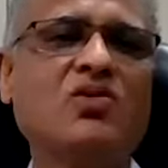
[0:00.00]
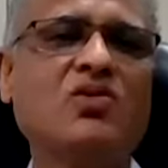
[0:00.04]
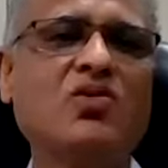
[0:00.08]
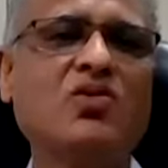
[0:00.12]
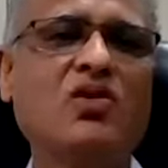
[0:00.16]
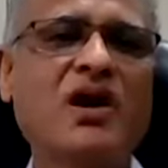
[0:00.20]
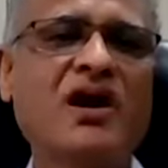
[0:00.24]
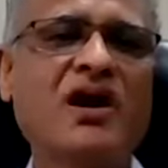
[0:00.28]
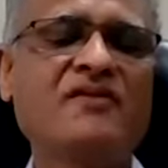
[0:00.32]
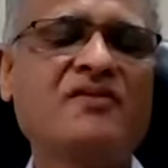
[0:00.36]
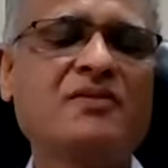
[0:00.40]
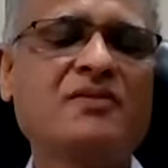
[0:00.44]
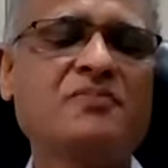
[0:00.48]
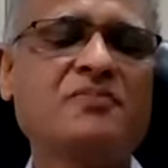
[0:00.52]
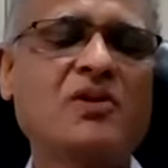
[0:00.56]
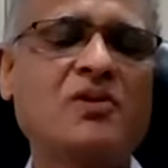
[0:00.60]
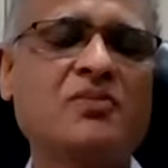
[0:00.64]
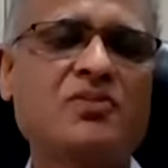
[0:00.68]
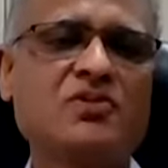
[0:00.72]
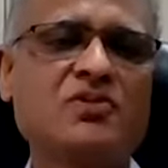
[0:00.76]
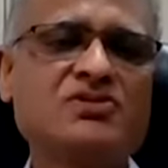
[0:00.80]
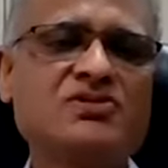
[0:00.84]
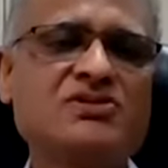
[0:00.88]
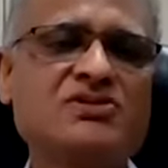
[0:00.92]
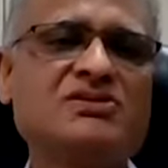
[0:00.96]
who have a
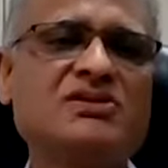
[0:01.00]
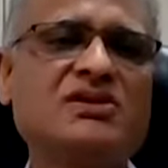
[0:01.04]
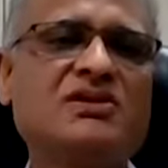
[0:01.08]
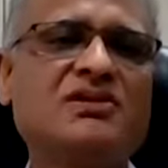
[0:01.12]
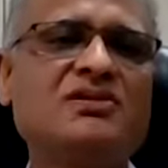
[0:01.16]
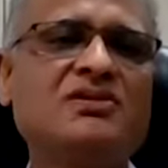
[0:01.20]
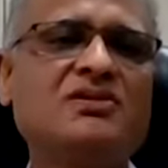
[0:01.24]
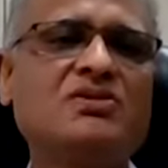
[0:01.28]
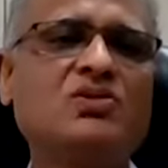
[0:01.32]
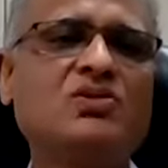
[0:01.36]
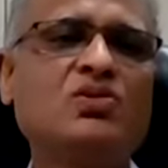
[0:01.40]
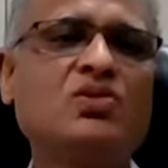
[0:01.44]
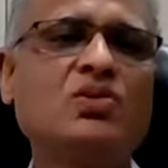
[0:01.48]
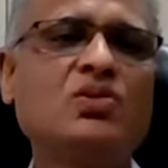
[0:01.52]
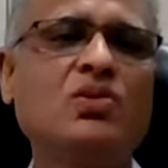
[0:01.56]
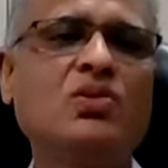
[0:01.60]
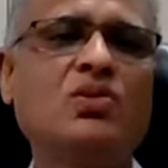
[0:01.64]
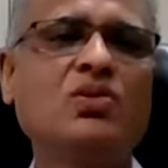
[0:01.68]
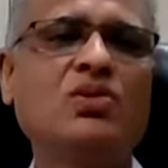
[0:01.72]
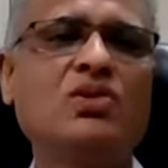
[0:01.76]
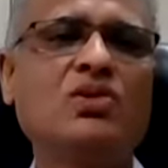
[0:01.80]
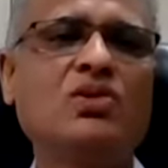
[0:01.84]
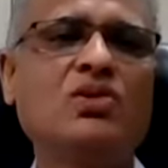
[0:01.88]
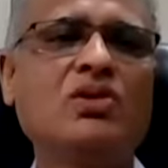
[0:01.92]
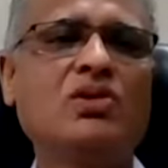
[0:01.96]
proposition
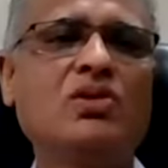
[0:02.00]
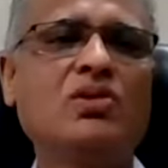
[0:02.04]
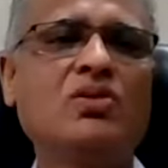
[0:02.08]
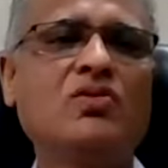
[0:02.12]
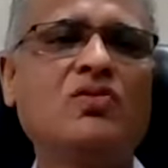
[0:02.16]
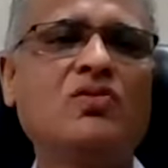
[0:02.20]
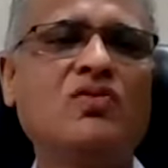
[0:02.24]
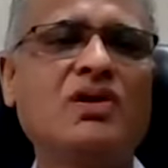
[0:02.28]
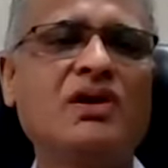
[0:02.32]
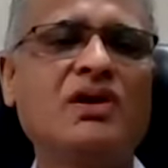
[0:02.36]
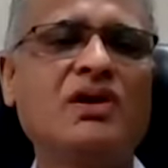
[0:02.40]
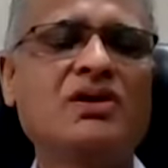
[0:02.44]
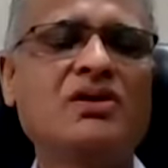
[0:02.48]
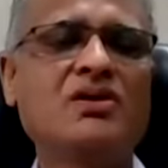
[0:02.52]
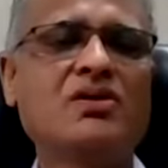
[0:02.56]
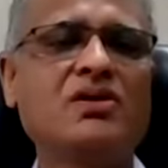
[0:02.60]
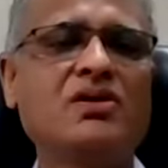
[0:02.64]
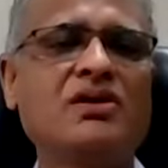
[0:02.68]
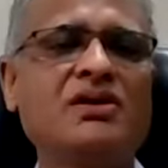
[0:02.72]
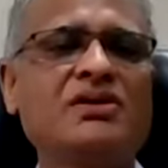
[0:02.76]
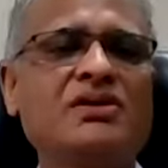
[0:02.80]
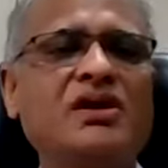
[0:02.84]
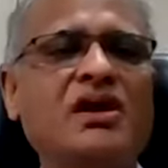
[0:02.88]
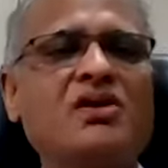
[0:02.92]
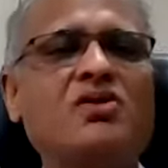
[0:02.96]
to work
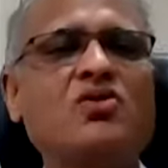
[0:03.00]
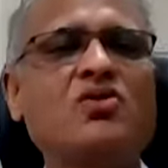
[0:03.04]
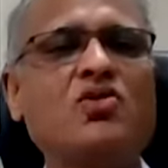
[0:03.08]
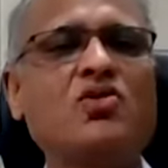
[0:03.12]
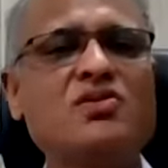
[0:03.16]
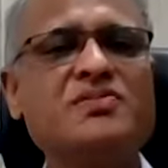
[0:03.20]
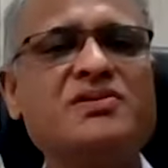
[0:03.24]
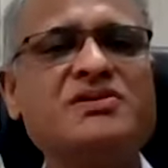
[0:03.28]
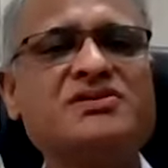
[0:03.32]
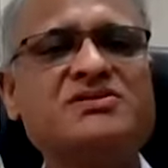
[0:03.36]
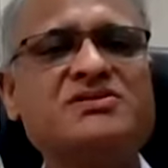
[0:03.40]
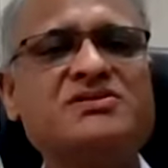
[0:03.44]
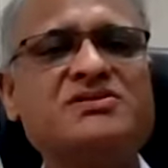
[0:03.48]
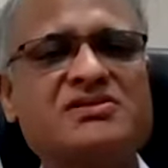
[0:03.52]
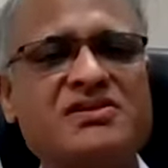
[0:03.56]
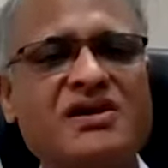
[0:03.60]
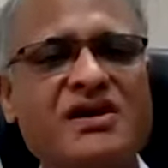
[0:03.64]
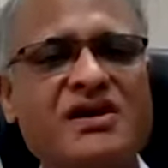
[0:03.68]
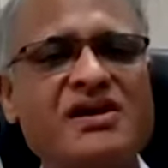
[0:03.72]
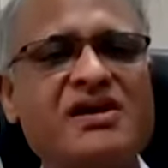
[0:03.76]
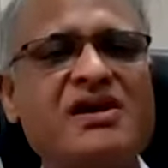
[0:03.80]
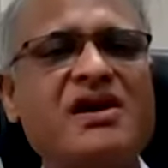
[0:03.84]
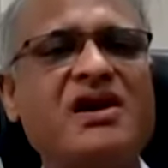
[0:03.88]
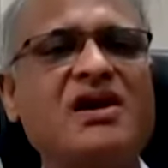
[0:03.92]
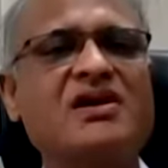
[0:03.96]
in our core business
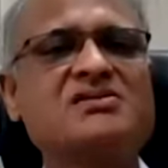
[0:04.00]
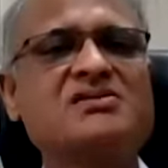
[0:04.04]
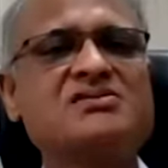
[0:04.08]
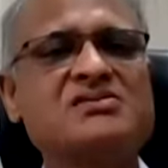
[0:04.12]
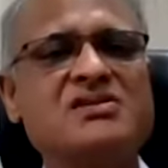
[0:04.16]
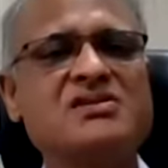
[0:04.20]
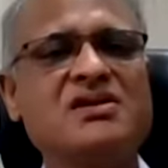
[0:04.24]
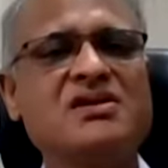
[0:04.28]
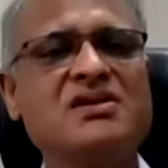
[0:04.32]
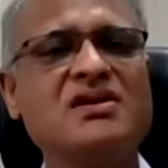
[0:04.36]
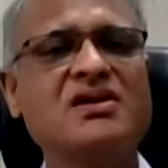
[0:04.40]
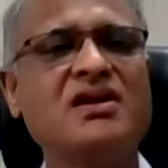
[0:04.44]
areas.